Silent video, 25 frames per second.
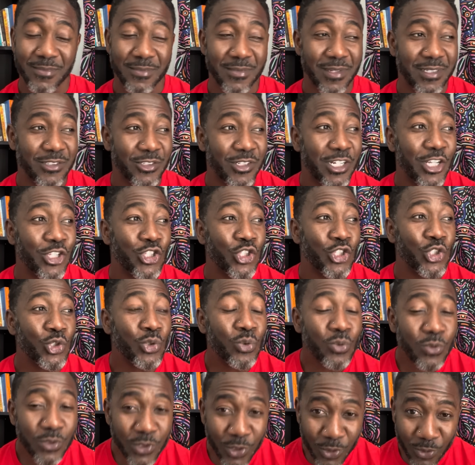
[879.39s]
so that
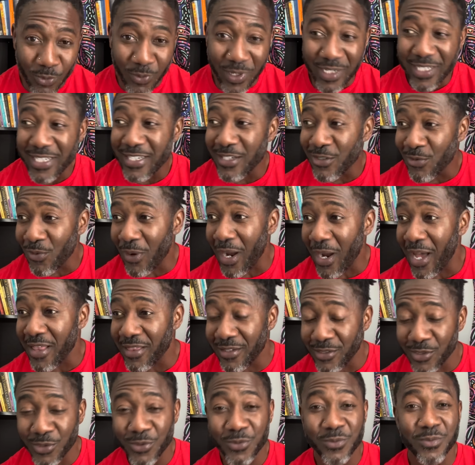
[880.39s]
you know what he rather
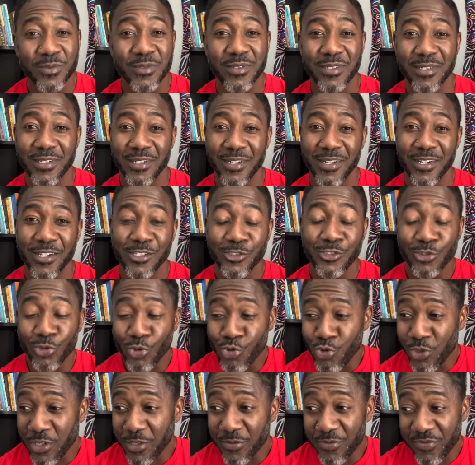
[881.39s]
do, so
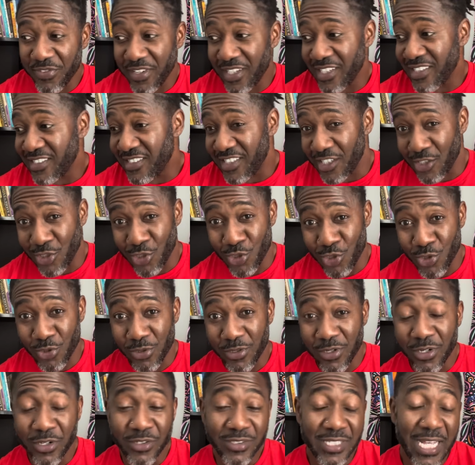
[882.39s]
you can feel secure
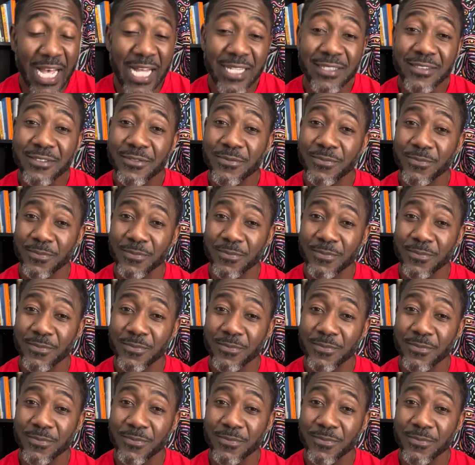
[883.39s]
or not.